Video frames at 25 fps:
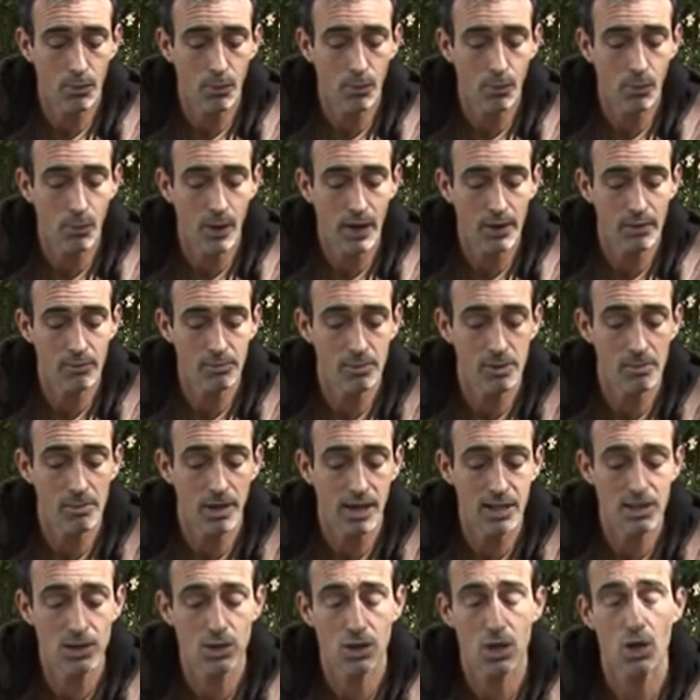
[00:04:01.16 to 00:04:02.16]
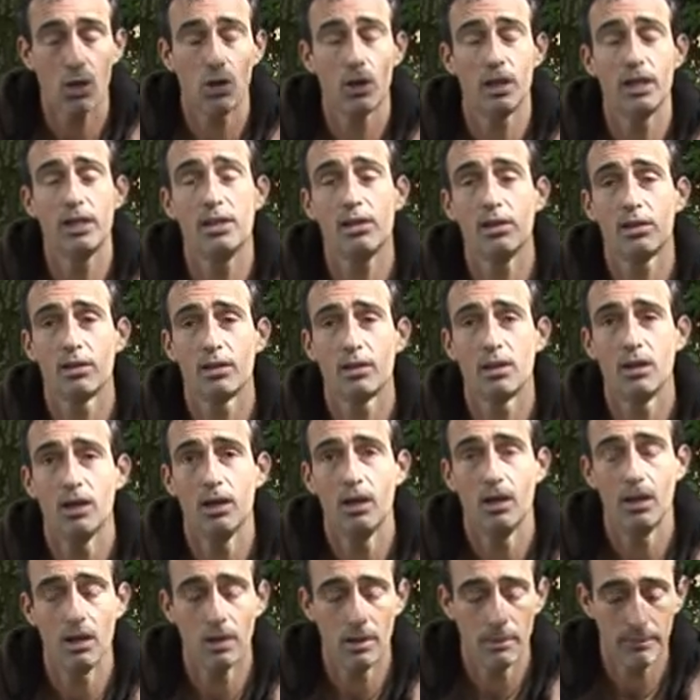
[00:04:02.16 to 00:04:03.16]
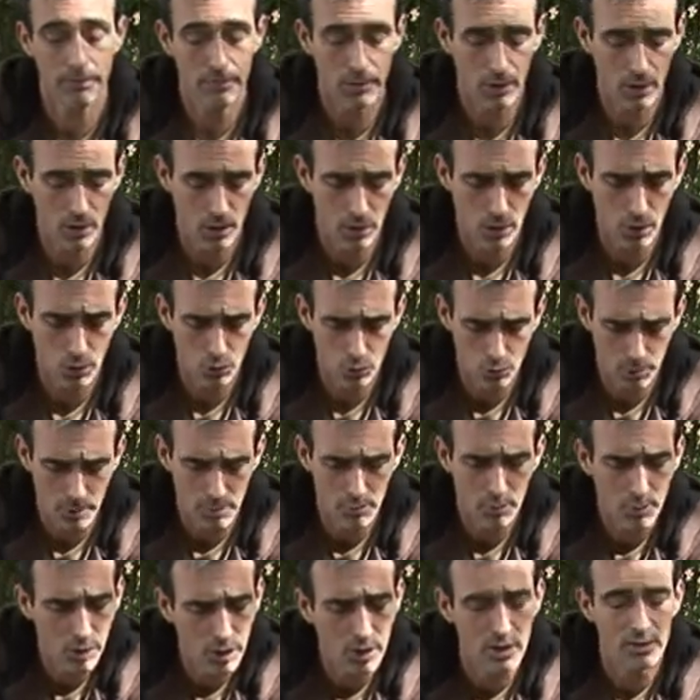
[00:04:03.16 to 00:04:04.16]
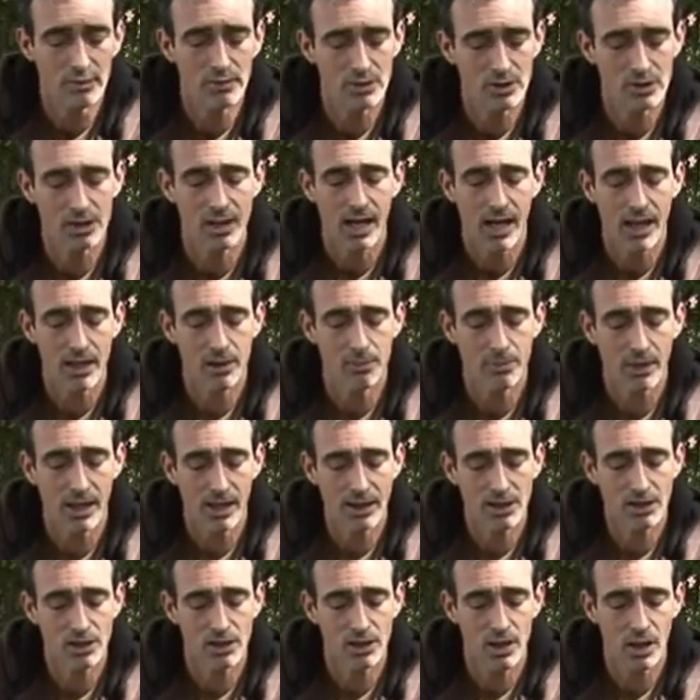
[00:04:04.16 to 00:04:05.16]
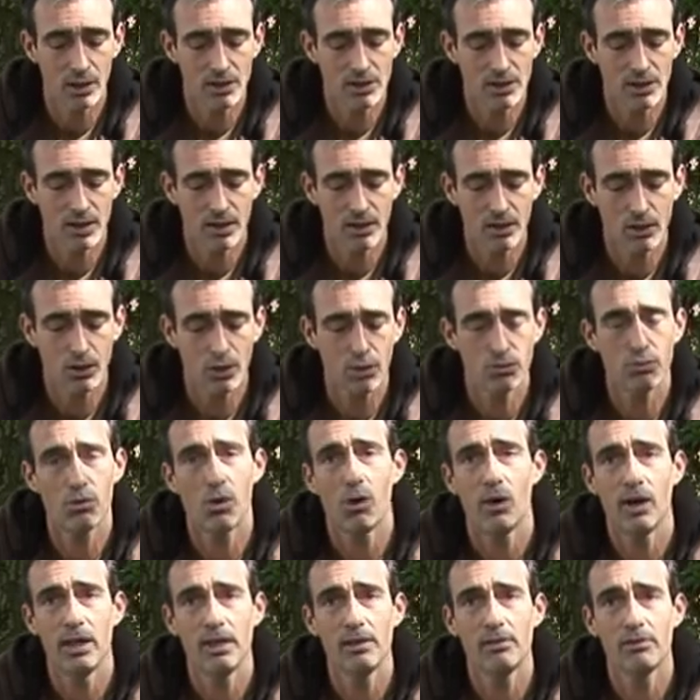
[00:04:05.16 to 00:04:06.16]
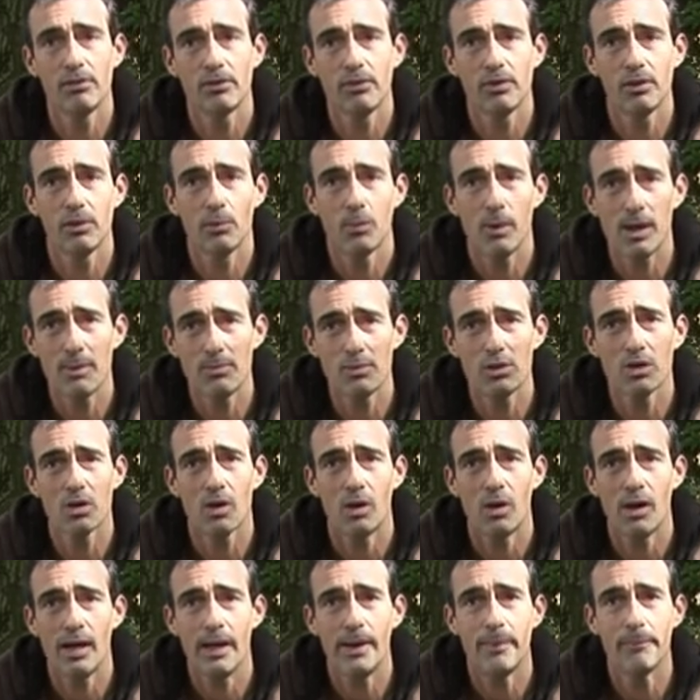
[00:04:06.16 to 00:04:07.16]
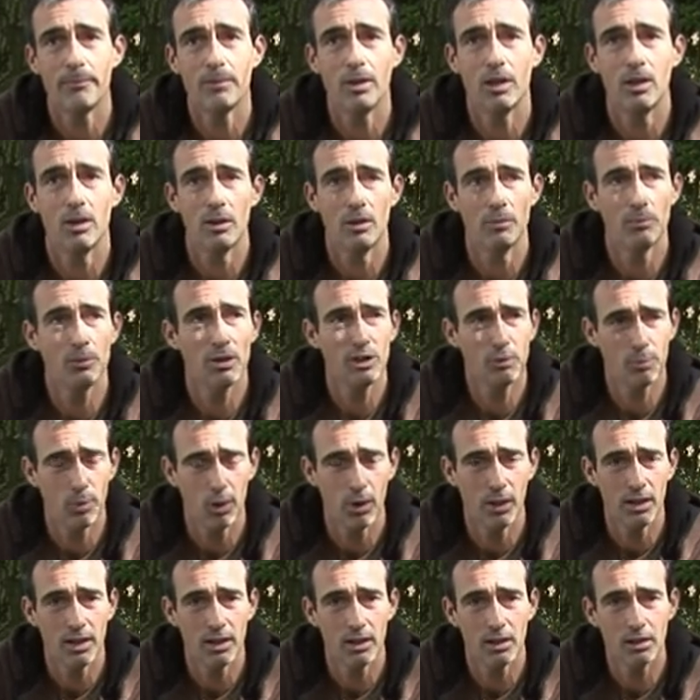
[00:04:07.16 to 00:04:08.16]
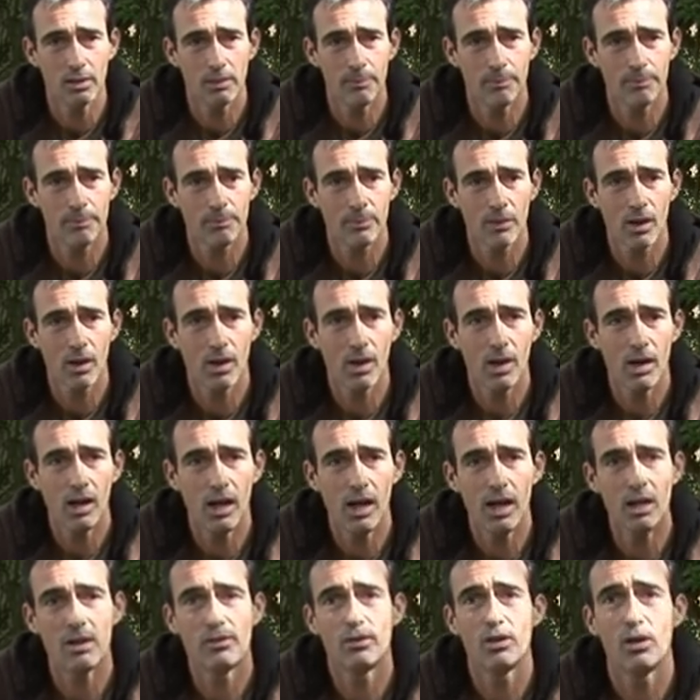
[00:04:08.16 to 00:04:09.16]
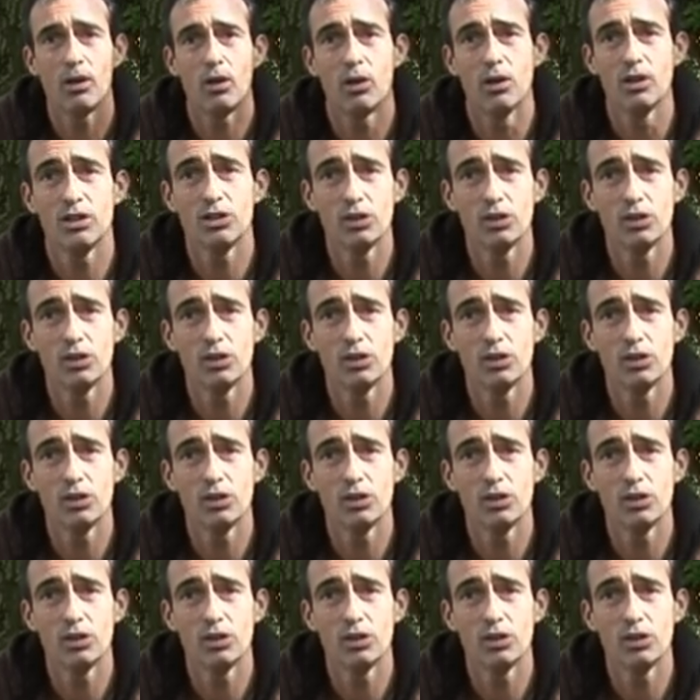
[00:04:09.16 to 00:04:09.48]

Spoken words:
one of my mates, Colin, who's been brilliant for Scattered Baits, you know, he's done a lot of writing for the website, he's put in a hell of a lot.